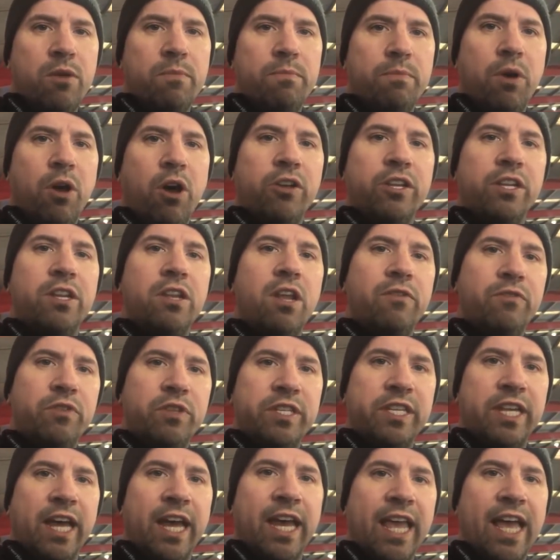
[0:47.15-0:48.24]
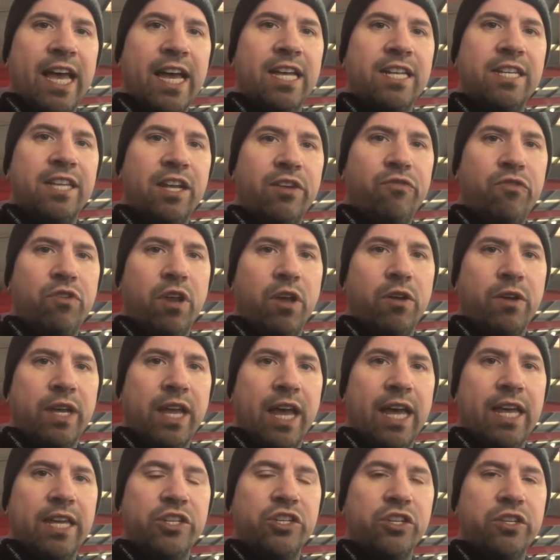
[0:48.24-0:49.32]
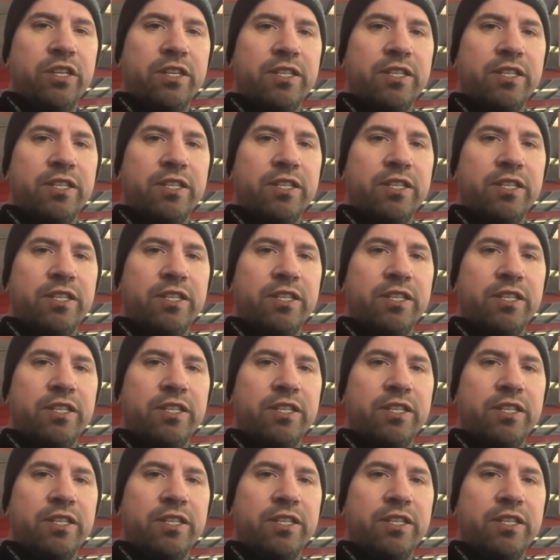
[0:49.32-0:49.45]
but on another day at a different location,